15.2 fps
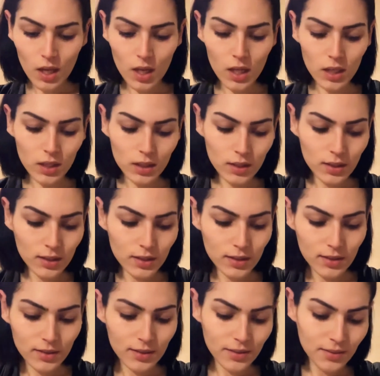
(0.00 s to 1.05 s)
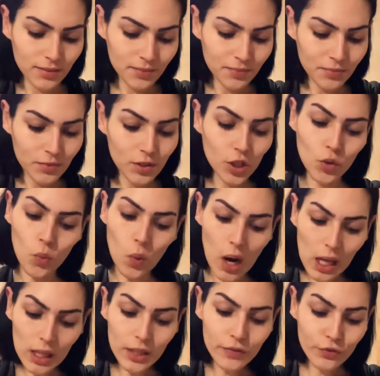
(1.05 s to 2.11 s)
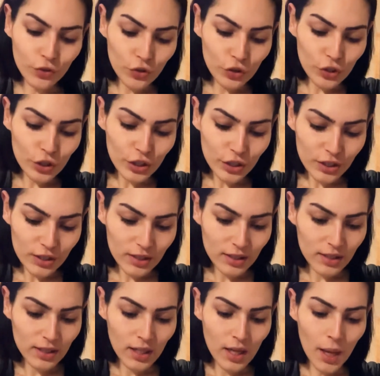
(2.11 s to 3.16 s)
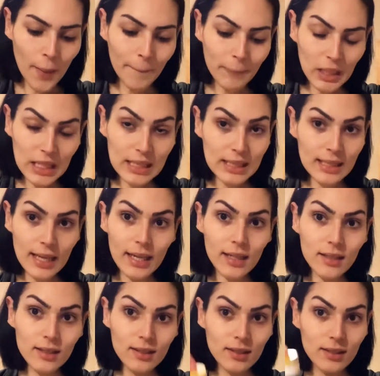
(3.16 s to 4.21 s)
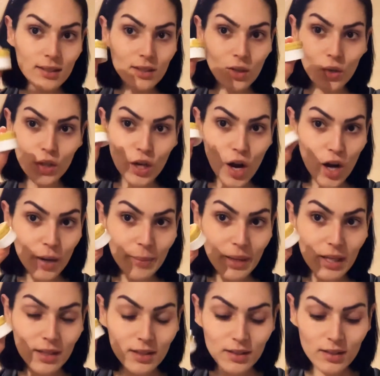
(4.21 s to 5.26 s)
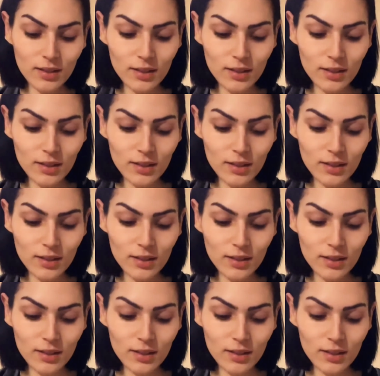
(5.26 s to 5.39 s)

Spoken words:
Your wallet, of course. Blistex or Carmex.